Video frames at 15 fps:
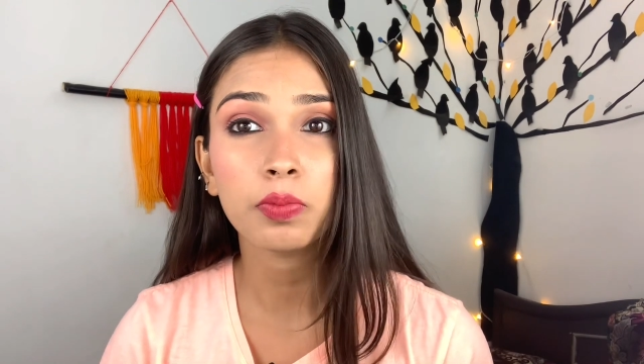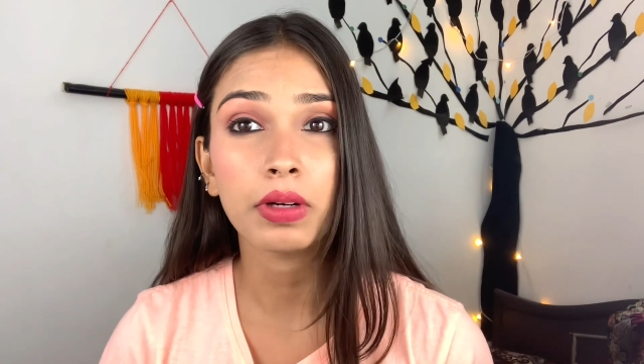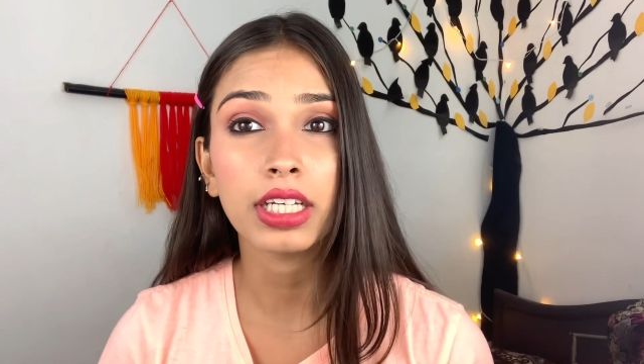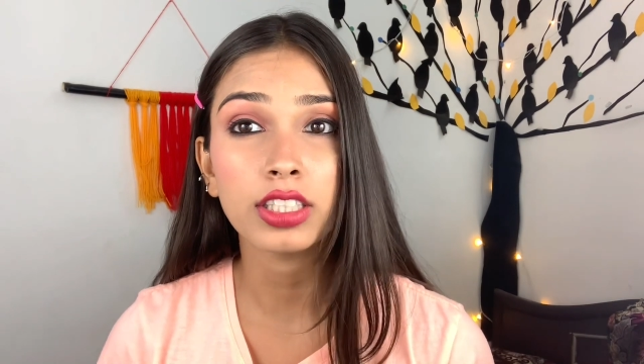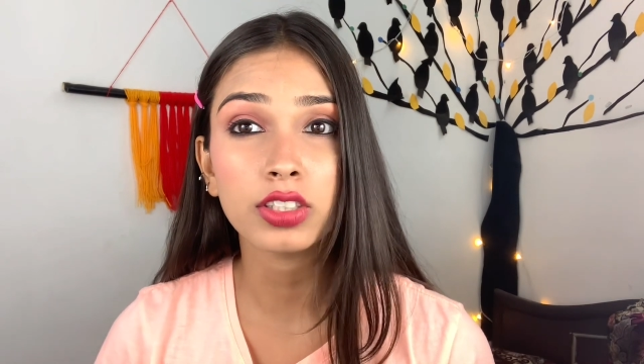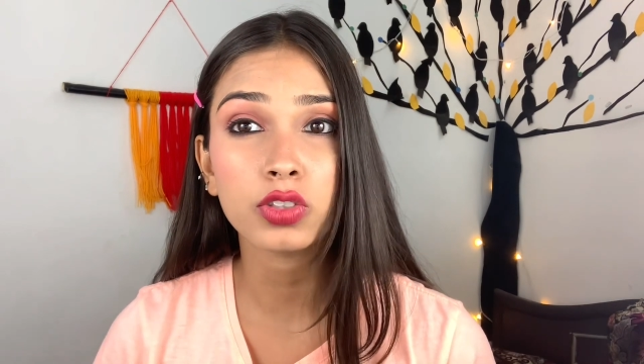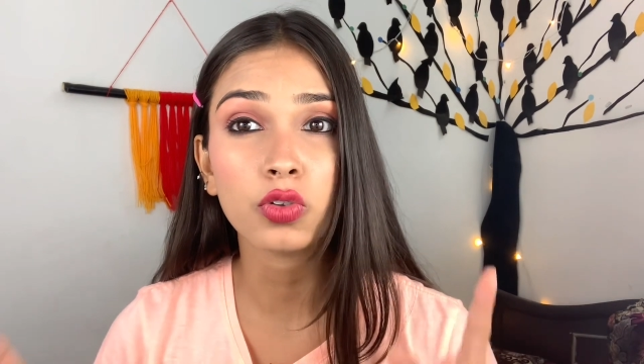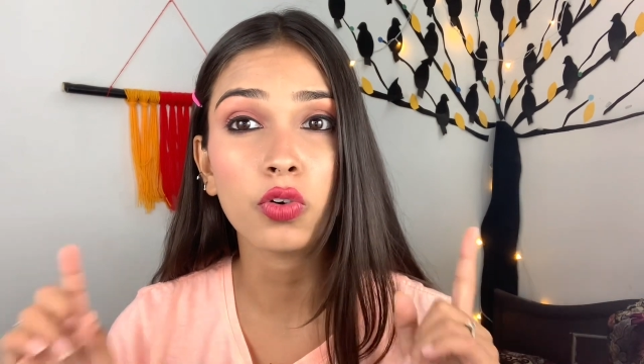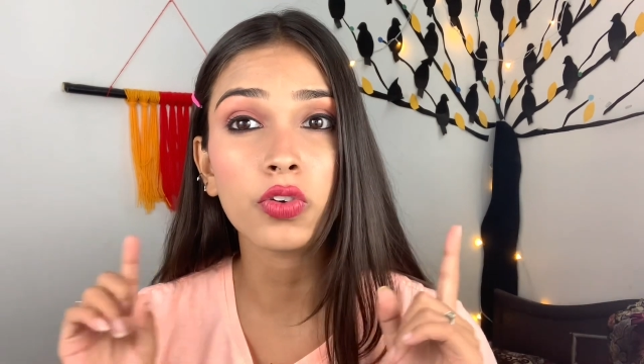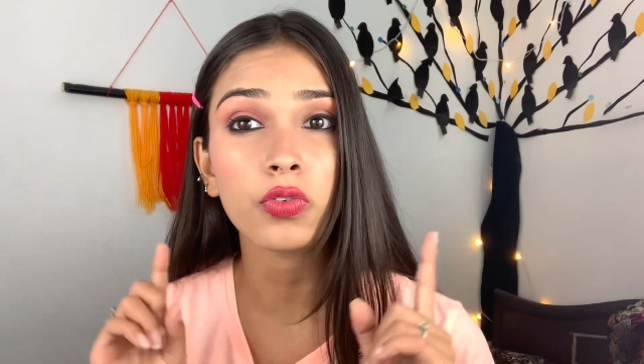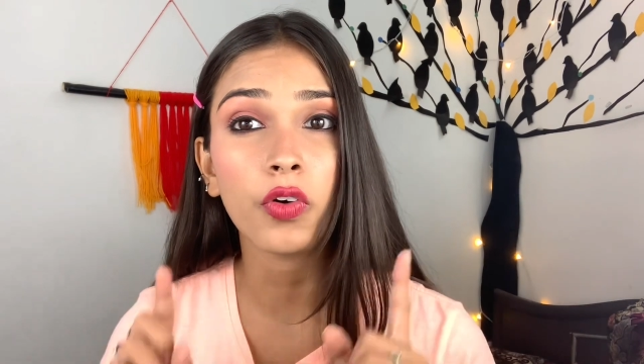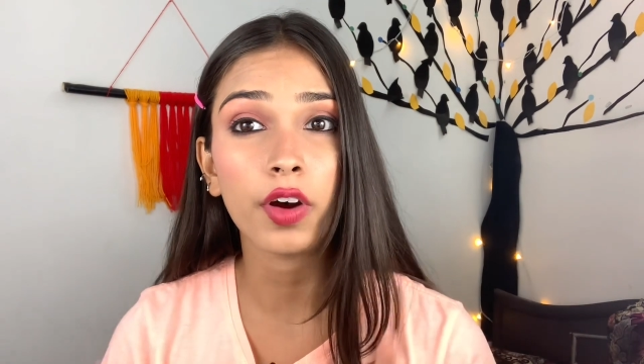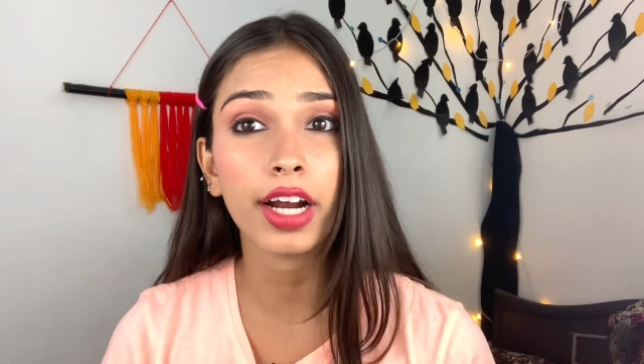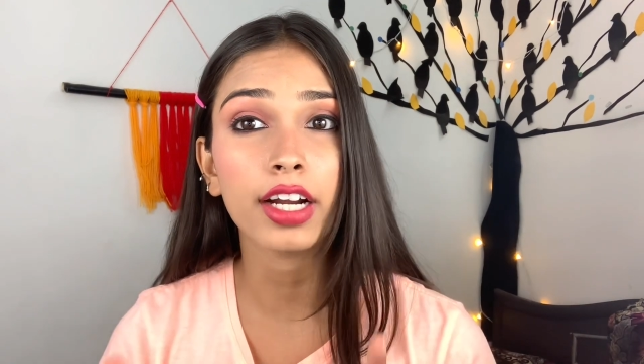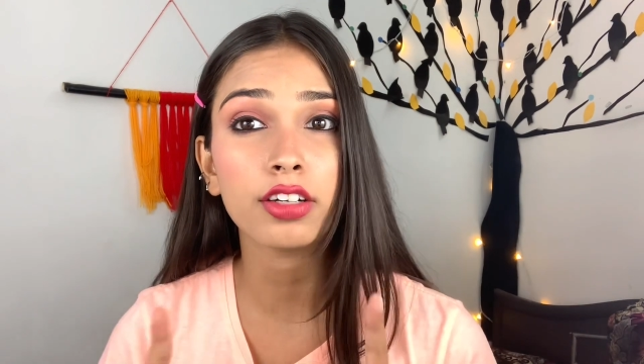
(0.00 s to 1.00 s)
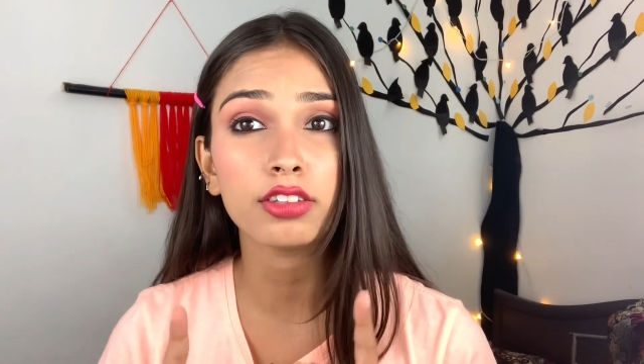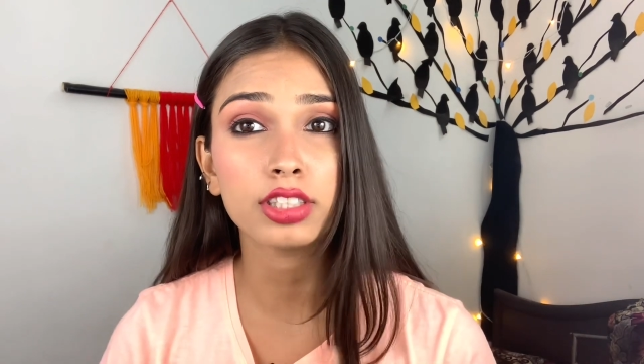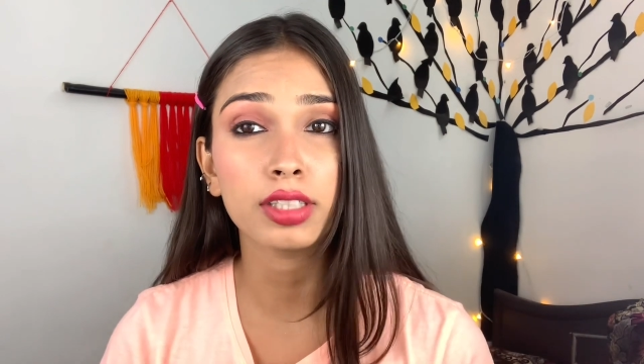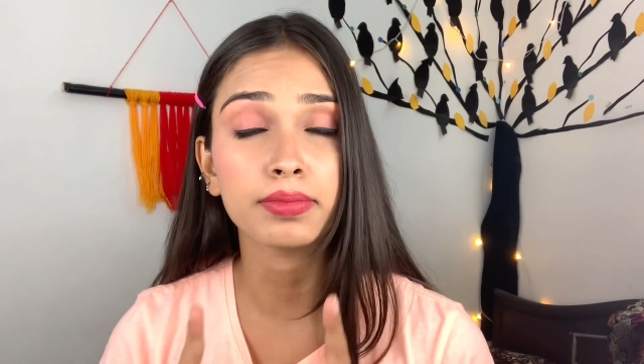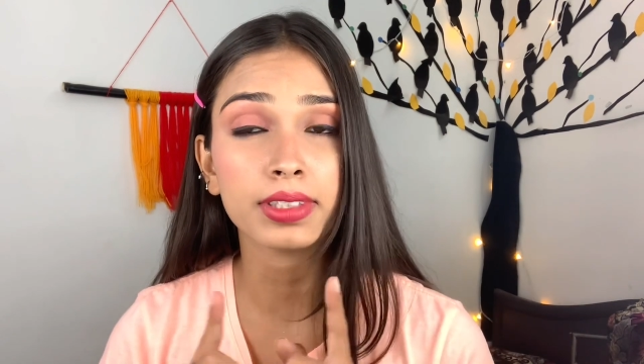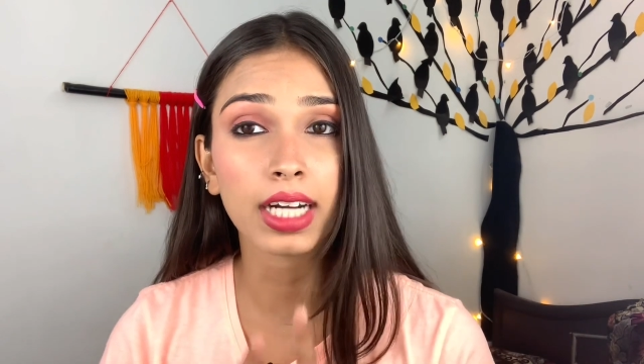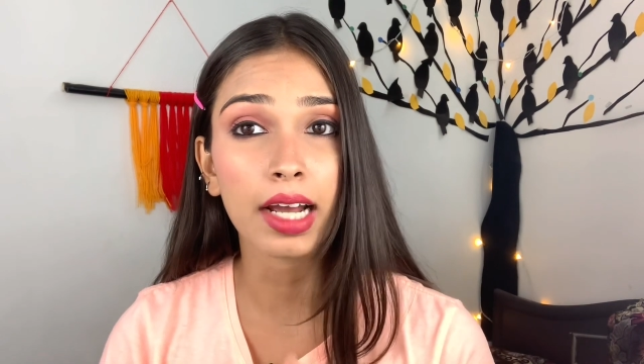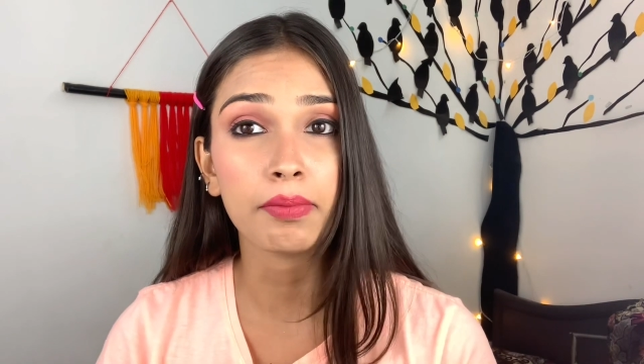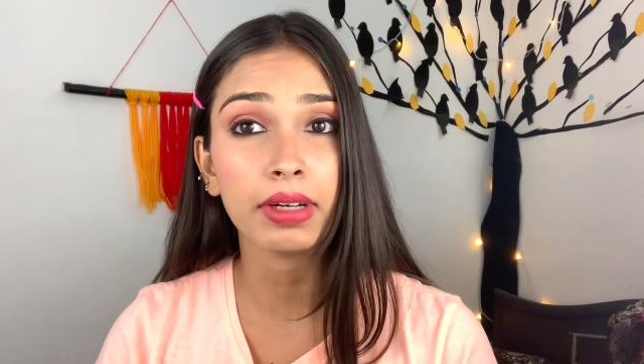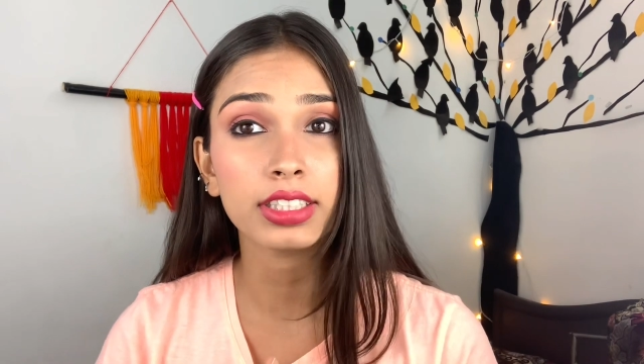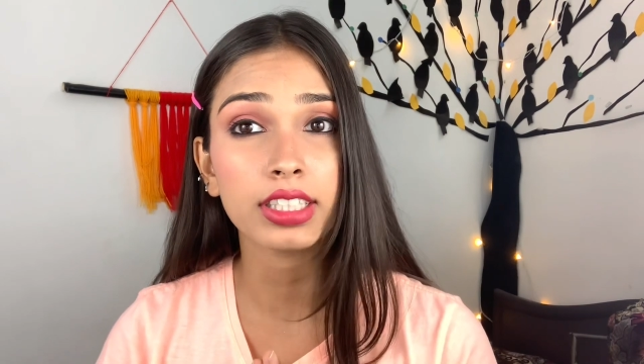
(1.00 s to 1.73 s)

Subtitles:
Please don't forget to subscribe my